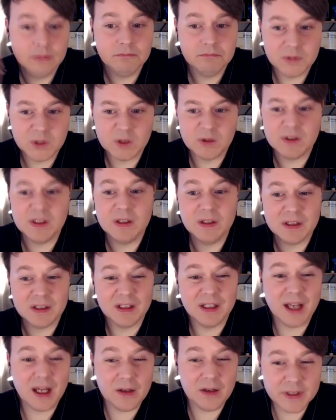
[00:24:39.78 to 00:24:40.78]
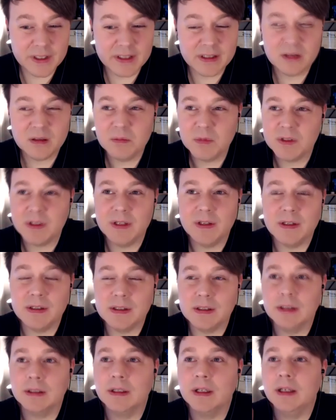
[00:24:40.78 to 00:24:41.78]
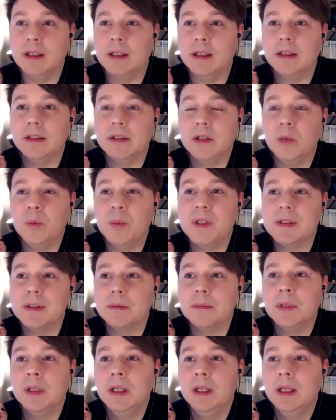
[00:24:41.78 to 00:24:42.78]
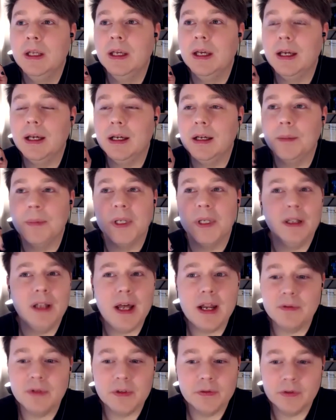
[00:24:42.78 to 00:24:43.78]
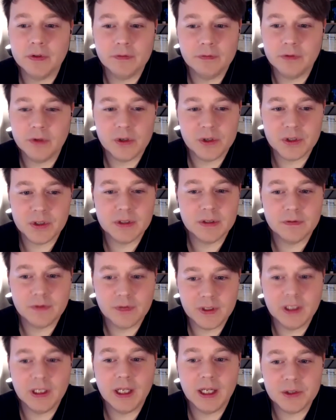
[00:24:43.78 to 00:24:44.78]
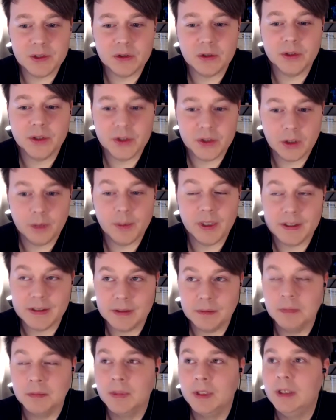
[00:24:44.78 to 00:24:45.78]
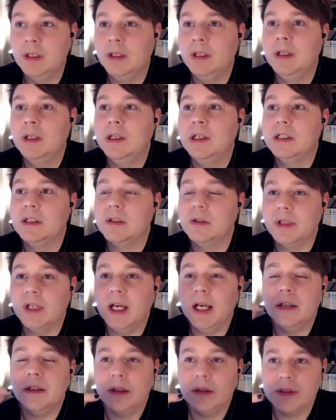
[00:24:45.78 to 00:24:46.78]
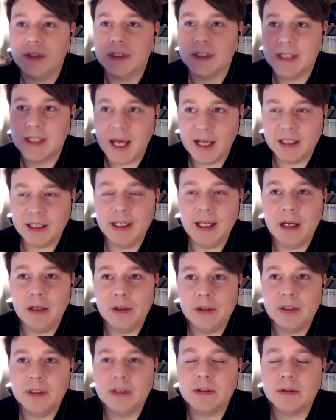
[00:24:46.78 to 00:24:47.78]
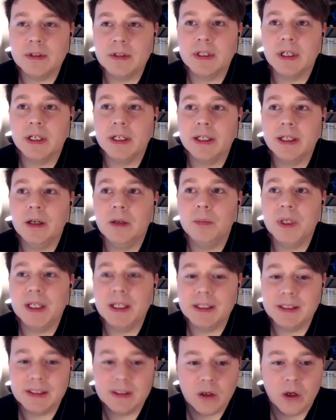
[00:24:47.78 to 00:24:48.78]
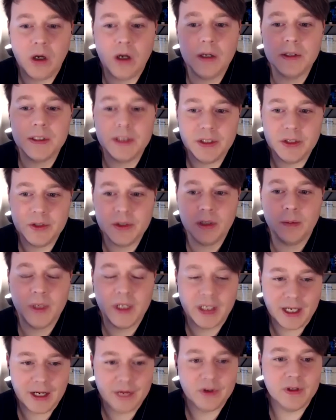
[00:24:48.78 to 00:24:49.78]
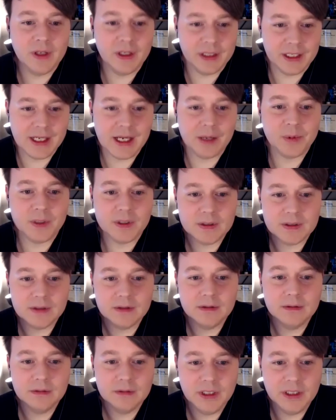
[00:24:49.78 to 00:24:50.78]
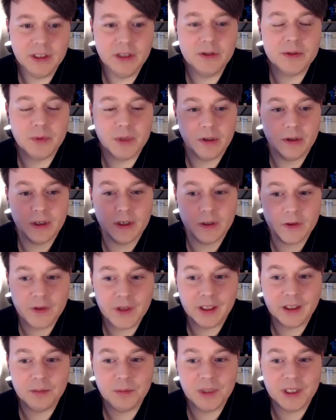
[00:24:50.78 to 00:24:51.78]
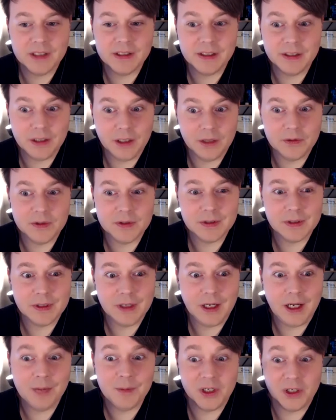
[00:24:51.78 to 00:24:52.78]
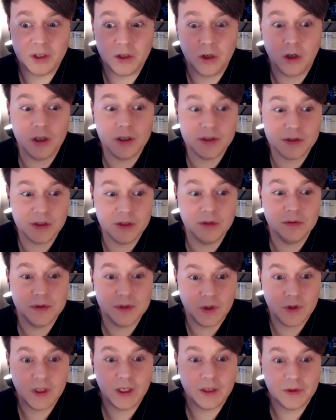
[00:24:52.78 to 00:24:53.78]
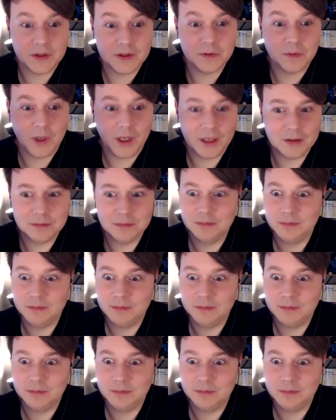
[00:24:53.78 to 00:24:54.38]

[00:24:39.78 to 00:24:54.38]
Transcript: So you see this in Calvinism, you see this in uh, Thomism, um, and a lot of different versions of theological determinism. So God knows exactly how the history is going to go because he's causally determining everything that happens. He knows what you're going to think because he knows I'm going to cause you to think this way.